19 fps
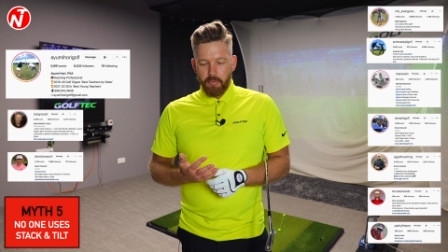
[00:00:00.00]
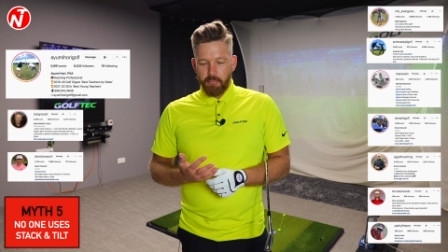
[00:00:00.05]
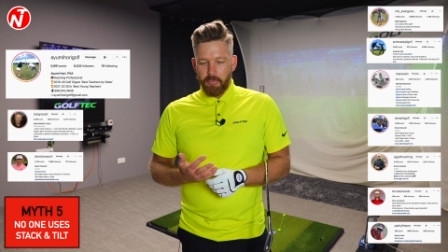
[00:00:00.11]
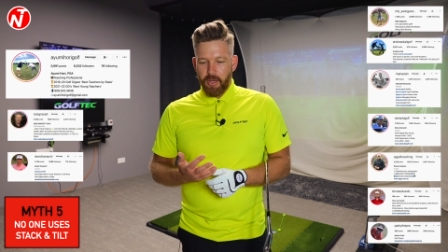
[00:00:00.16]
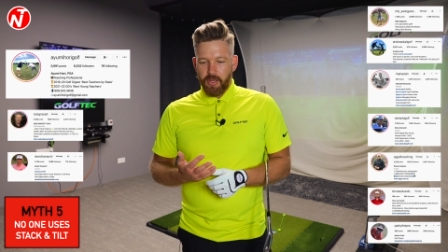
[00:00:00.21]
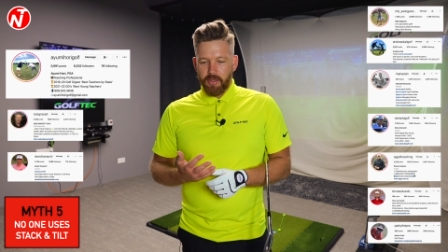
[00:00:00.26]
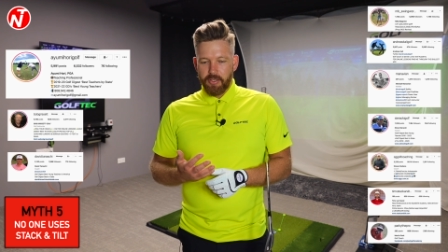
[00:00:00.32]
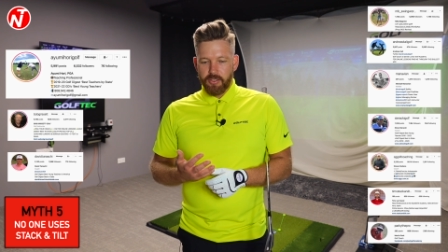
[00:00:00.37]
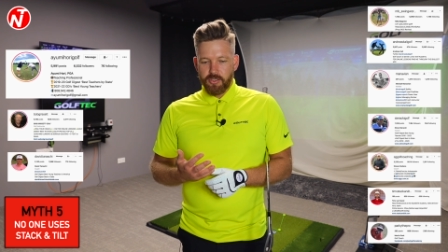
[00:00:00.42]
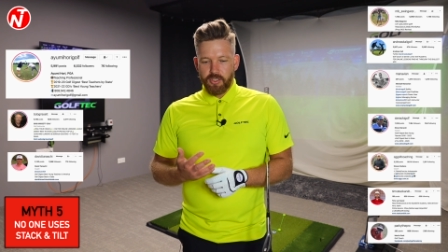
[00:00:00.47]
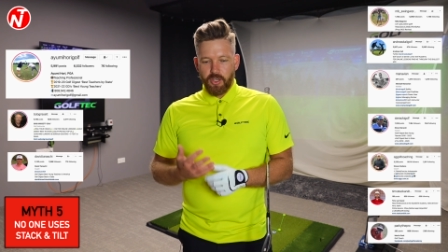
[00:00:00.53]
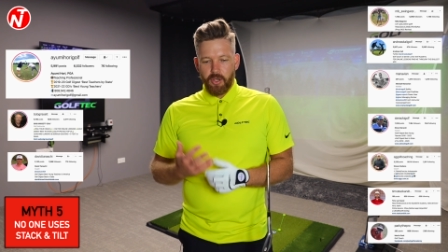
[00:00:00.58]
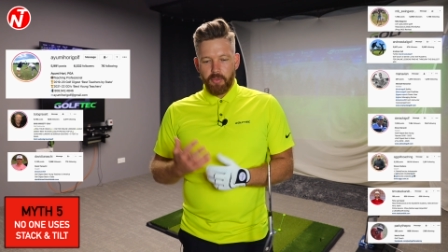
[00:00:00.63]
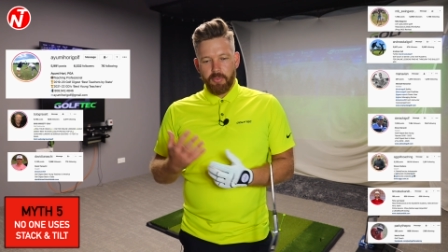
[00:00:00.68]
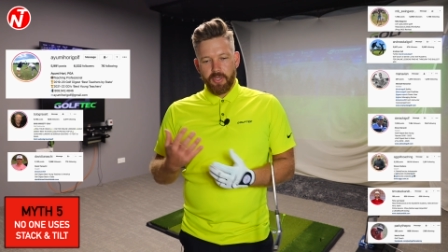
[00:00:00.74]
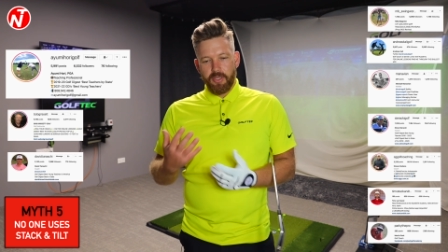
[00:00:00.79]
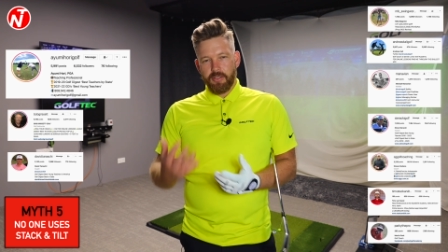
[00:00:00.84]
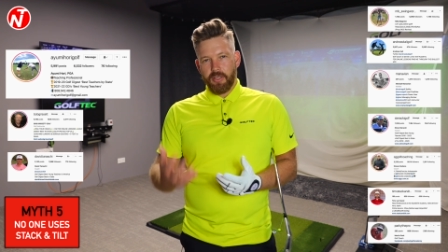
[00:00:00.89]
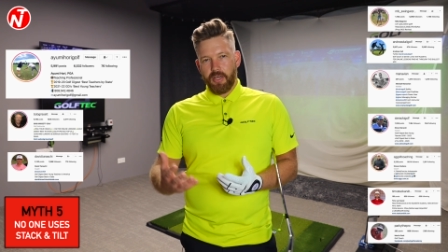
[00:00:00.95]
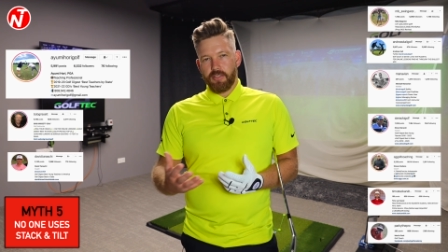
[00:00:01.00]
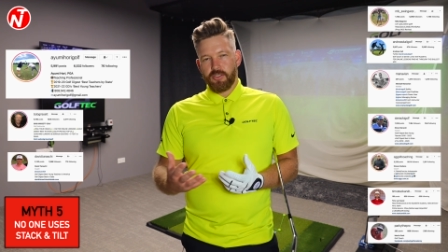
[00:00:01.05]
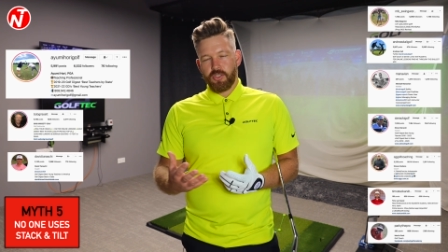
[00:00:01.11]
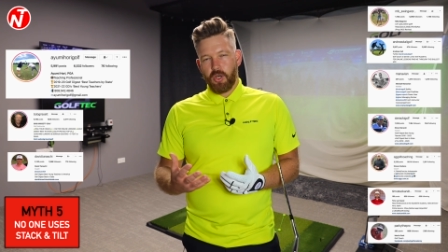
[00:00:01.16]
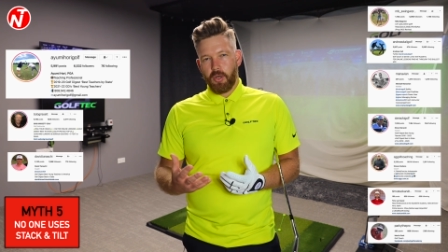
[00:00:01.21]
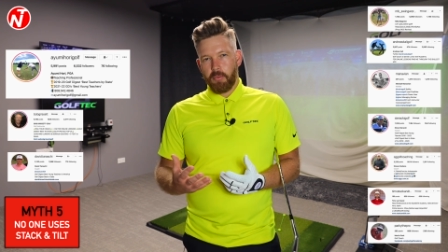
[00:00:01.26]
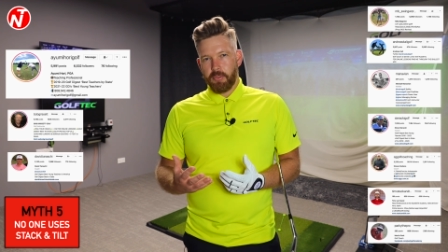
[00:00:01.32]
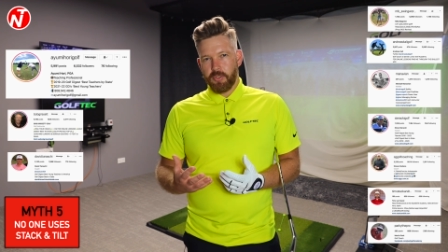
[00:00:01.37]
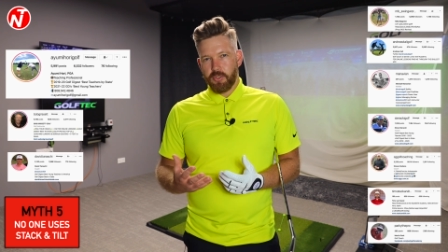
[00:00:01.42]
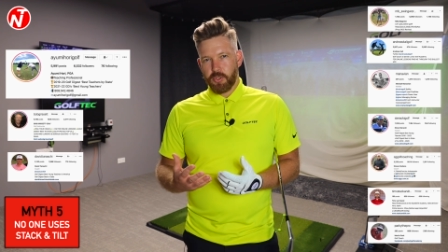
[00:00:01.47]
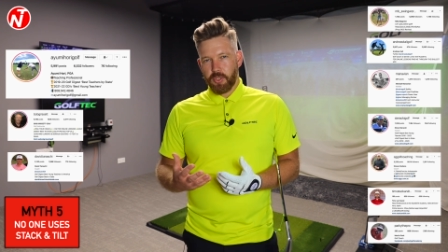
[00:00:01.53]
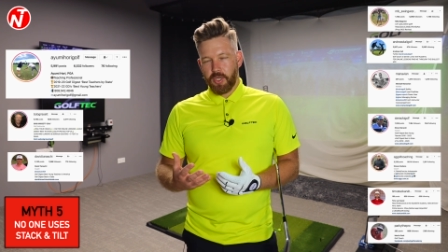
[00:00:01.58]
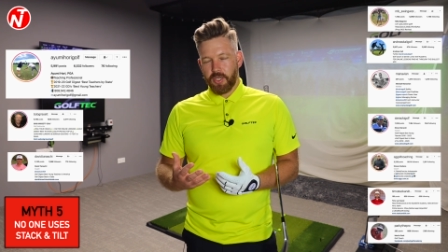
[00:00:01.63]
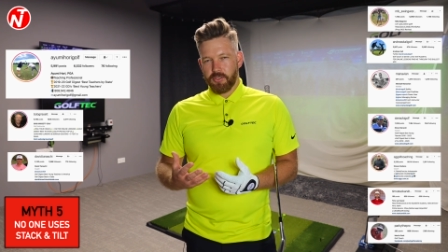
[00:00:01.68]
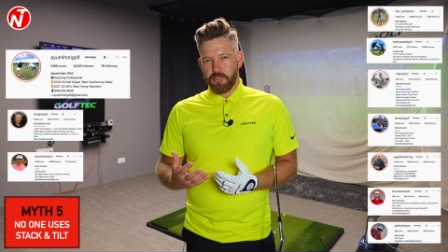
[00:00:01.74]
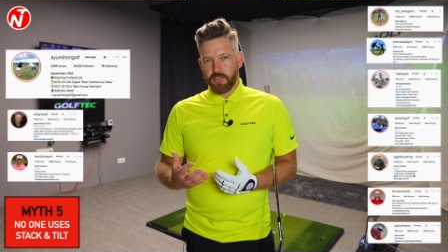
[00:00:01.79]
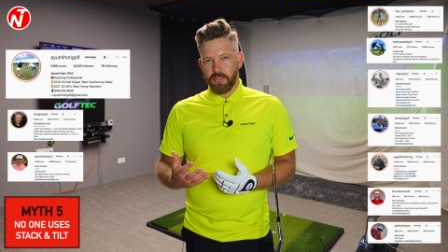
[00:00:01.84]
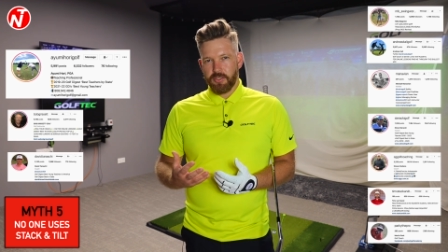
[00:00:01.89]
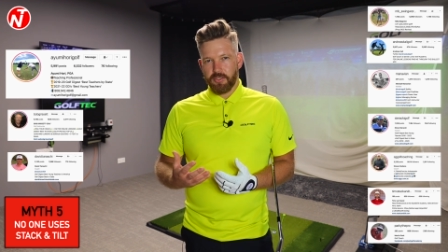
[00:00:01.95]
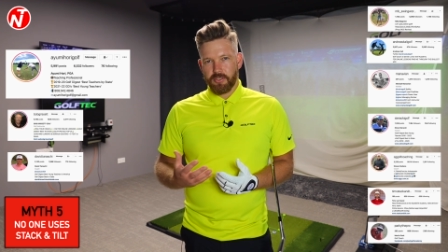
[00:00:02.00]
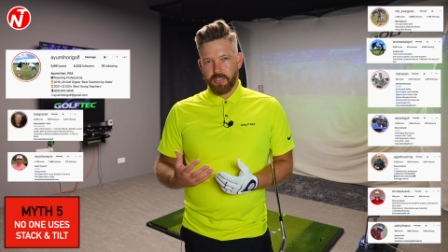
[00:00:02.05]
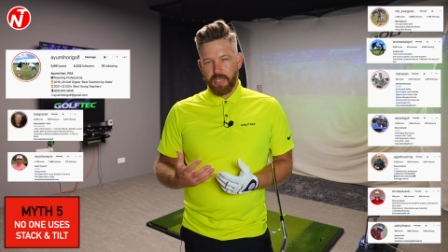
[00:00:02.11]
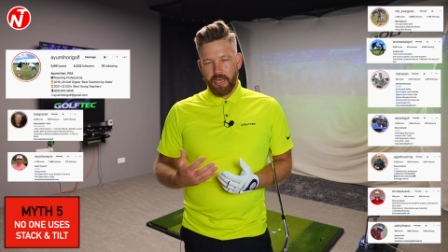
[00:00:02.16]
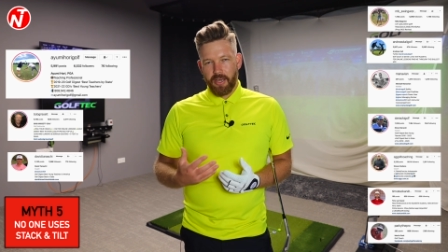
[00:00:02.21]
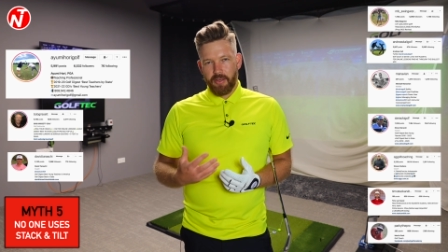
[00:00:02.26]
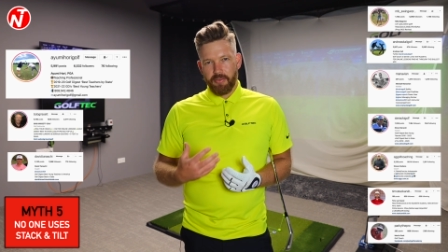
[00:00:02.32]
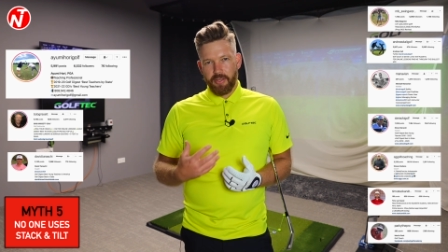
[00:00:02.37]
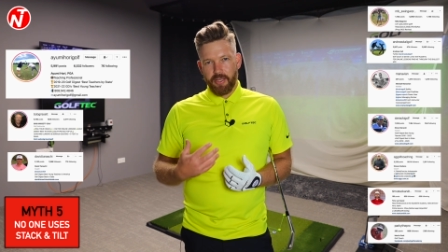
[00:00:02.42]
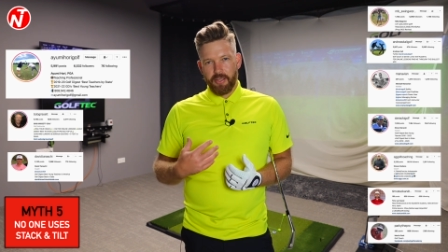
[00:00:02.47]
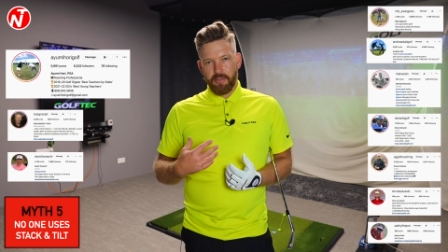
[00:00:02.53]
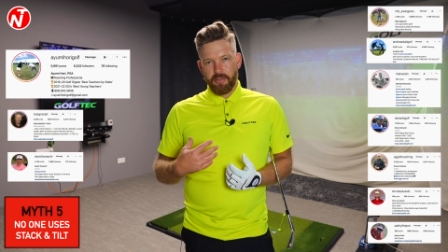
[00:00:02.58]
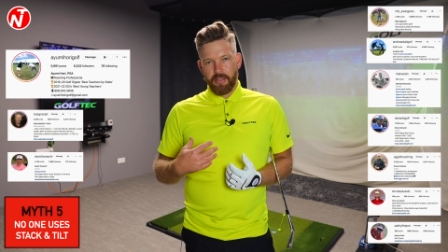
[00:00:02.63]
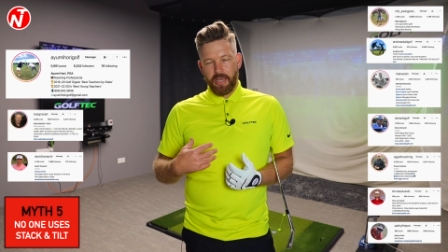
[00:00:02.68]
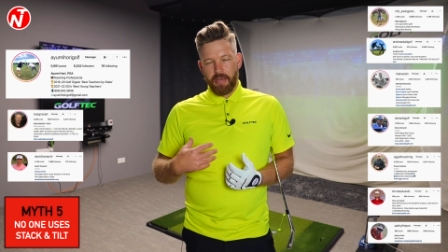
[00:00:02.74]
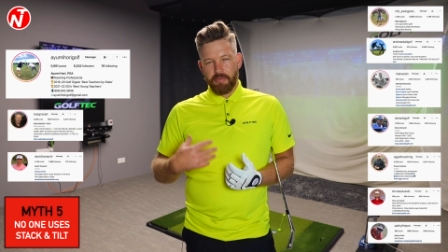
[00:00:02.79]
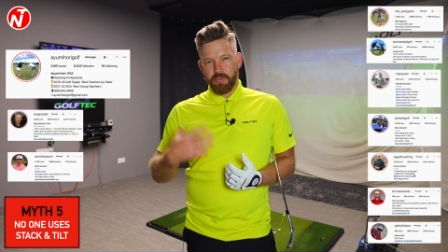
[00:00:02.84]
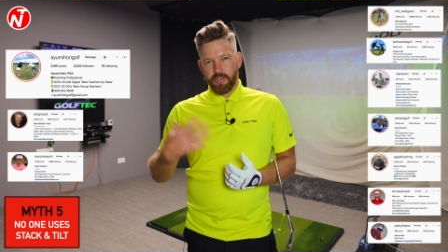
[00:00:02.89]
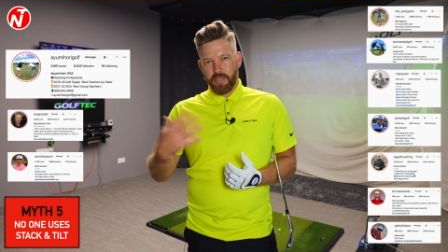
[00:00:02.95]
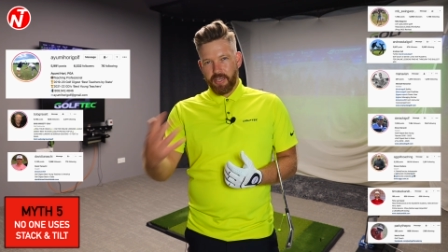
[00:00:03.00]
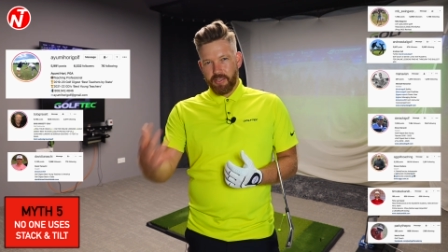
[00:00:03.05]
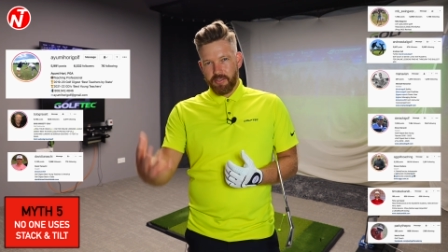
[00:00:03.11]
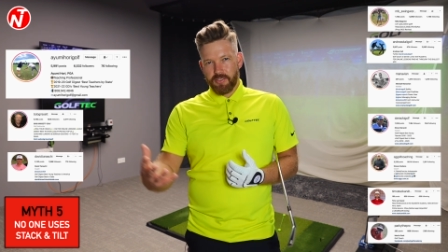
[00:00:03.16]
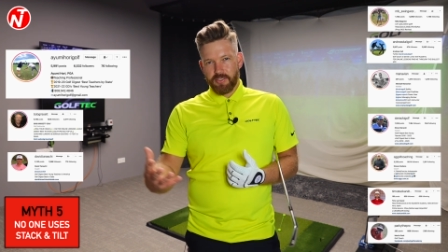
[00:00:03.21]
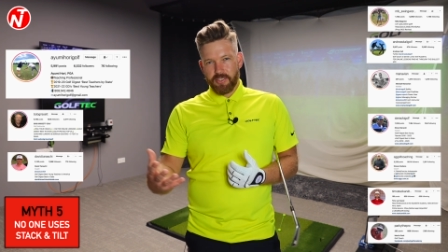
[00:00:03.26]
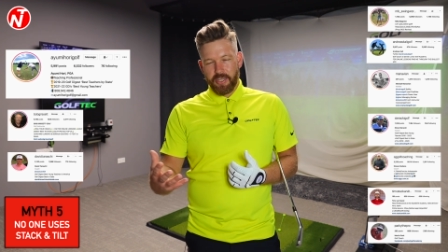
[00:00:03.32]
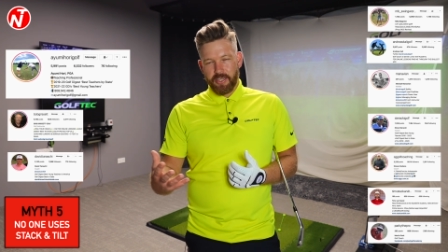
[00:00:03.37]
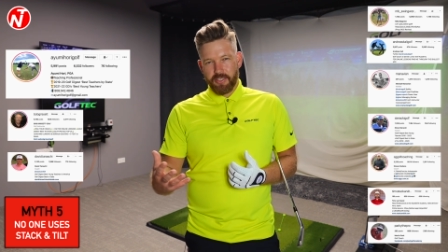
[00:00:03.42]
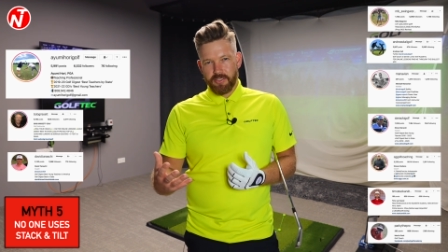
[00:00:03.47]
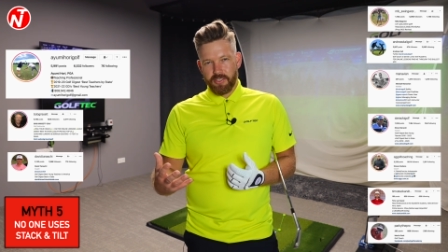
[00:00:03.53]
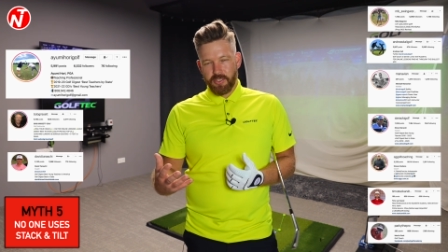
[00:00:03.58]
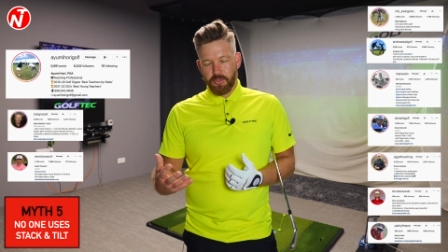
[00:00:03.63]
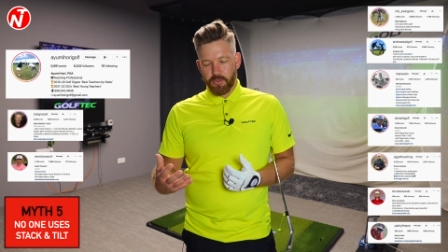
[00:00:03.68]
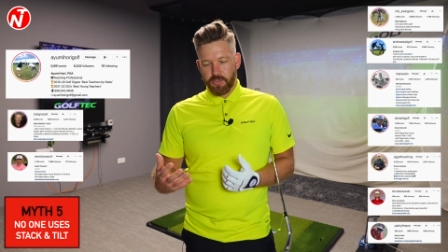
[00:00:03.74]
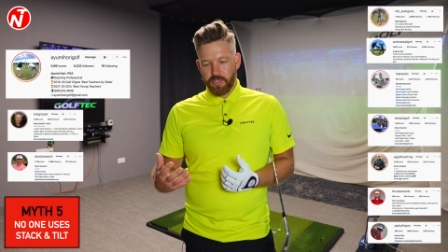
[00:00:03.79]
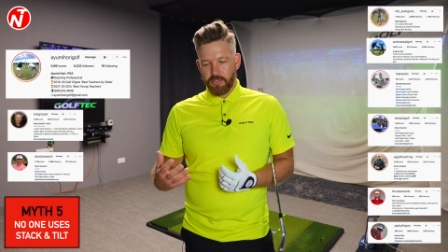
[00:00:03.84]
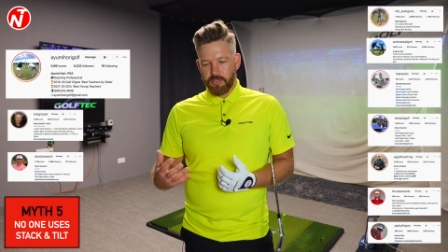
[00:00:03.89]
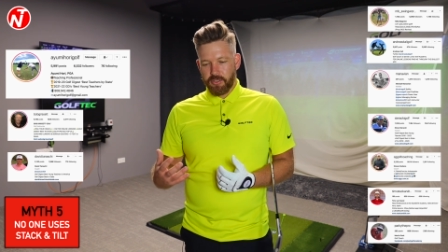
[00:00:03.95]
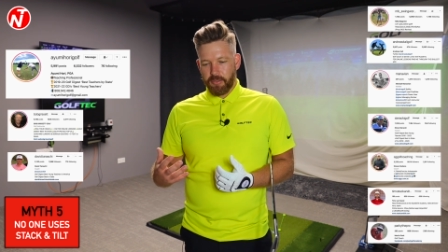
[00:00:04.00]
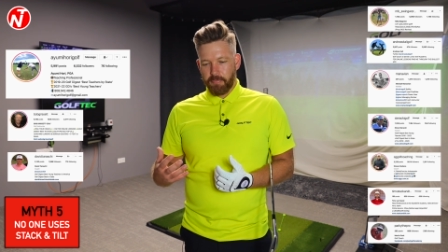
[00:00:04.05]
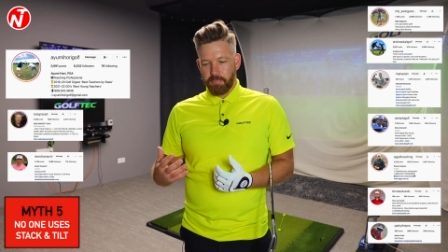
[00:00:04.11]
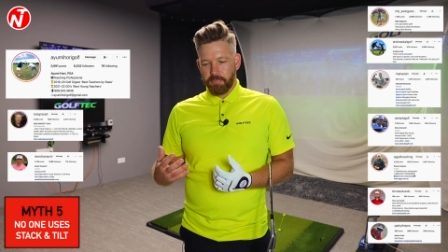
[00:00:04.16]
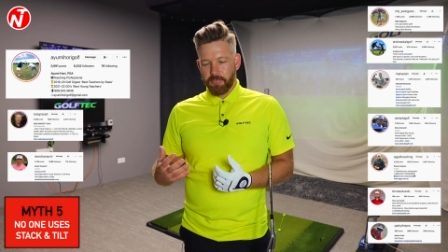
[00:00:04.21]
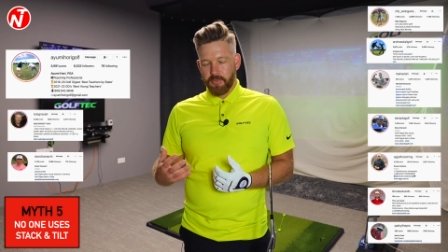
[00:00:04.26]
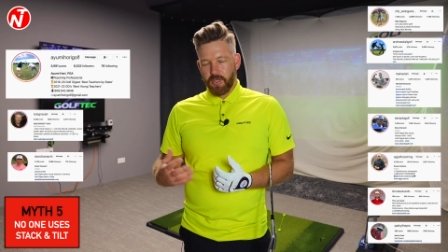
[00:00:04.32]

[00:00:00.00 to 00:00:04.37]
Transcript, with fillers: but so many top instructors out there that advocate the stack and tilt system.